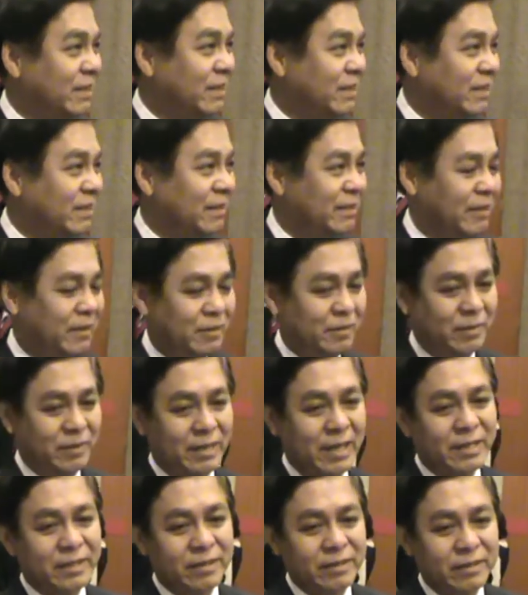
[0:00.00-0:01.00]
So
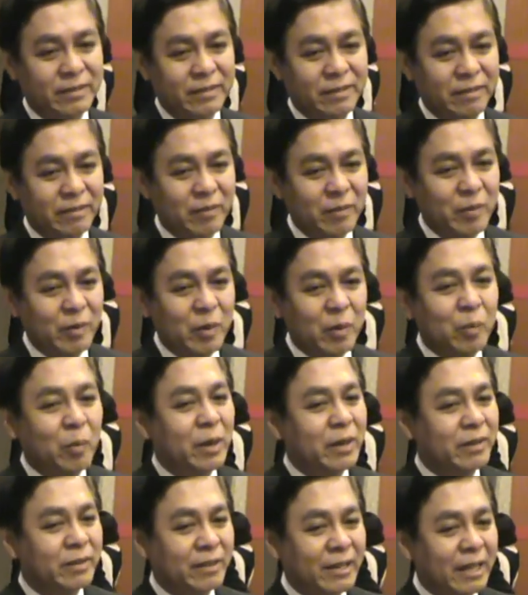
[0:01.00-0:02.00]

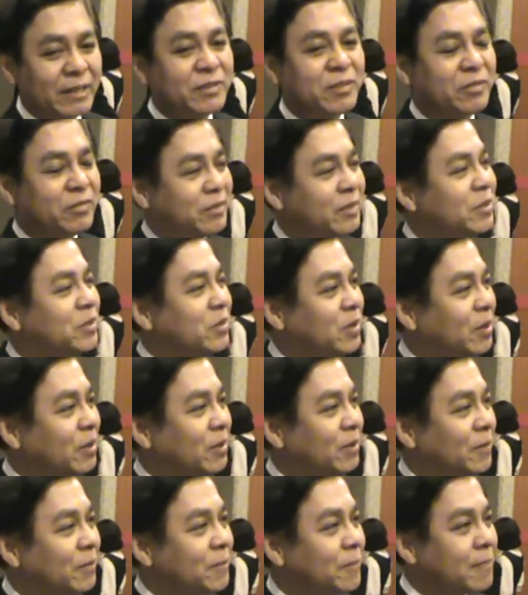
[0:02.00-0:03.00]
that's the first
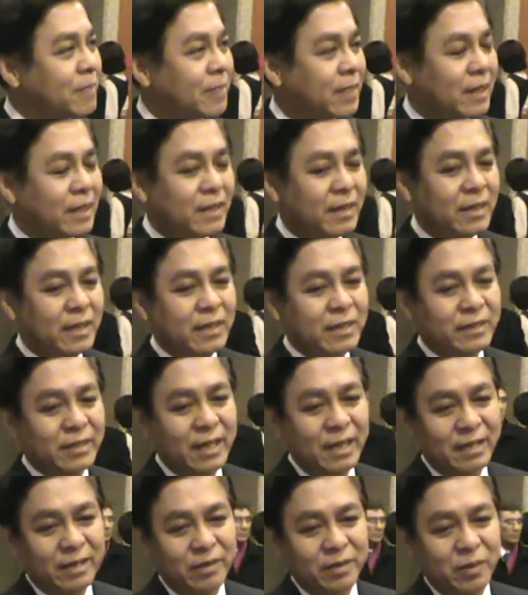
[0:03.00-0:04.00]
goal.
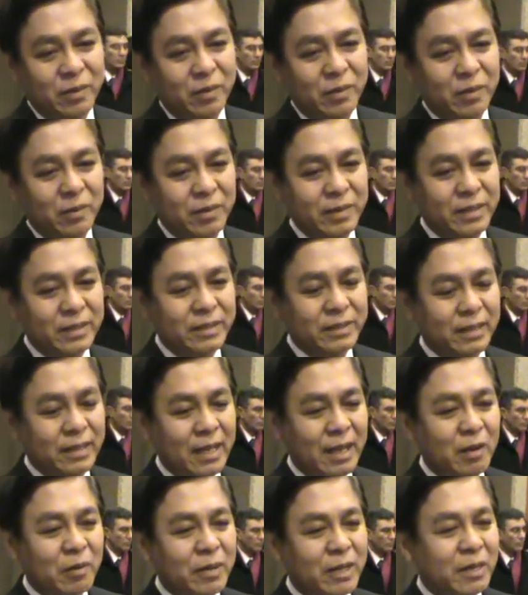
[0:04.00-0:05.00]
Second goal is
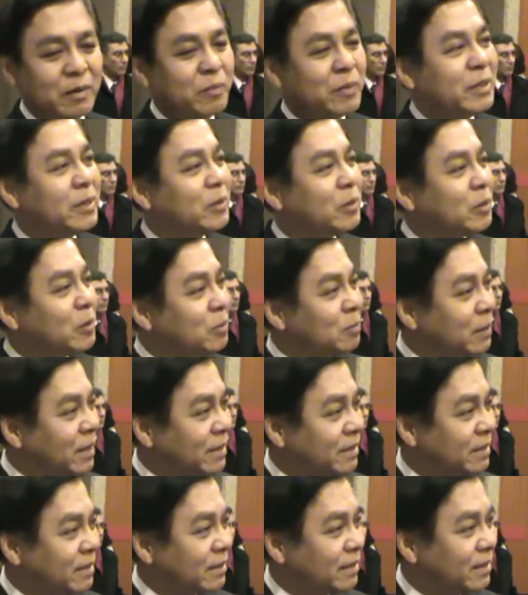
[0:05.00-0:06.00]
how can we do
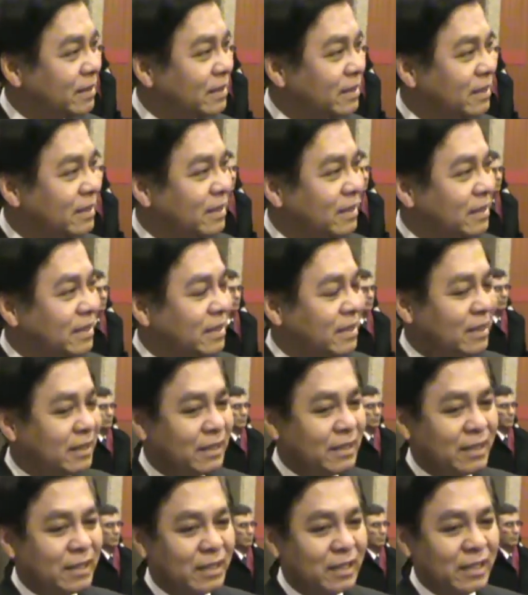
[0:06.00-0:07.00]
better
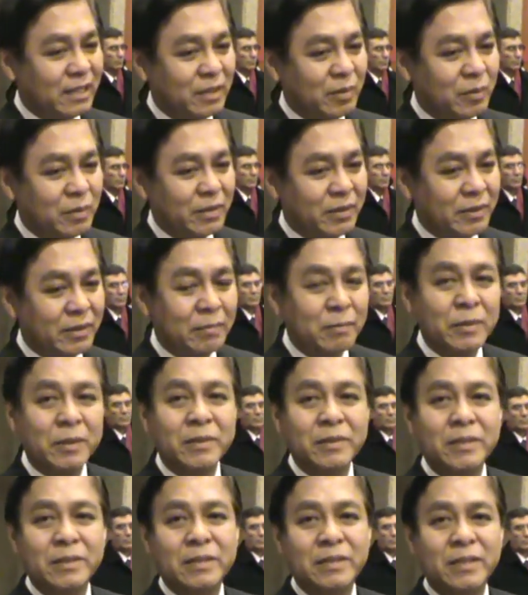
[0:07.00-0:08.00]
in dealing with
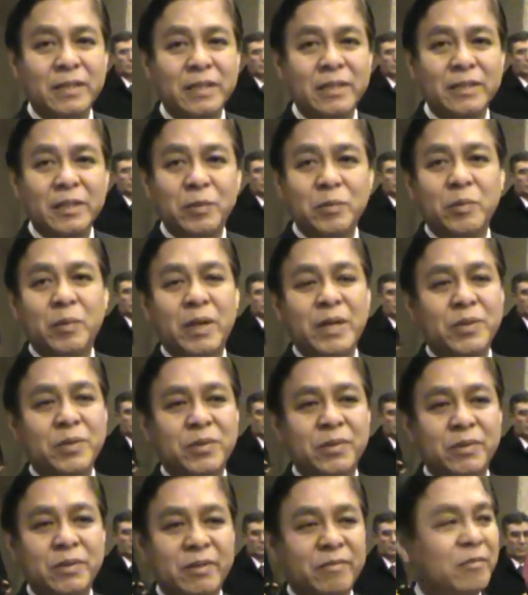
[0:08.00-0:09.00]
emergency
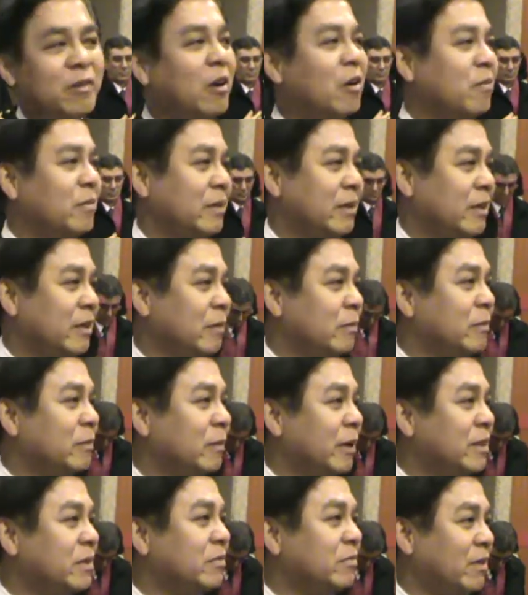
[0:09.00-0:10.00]
situation involving human
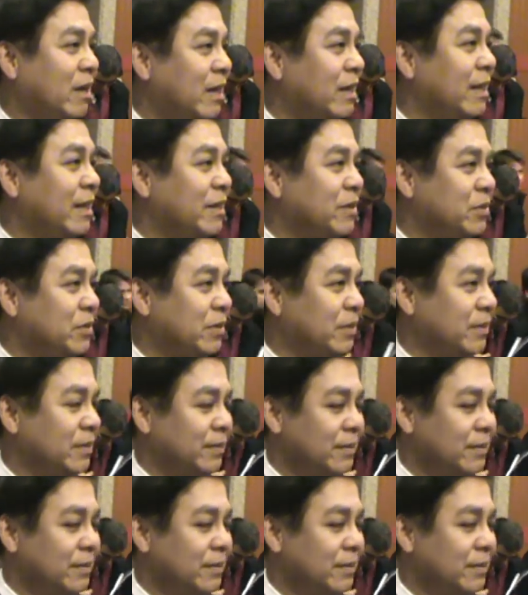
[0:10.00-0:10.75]
rights violation.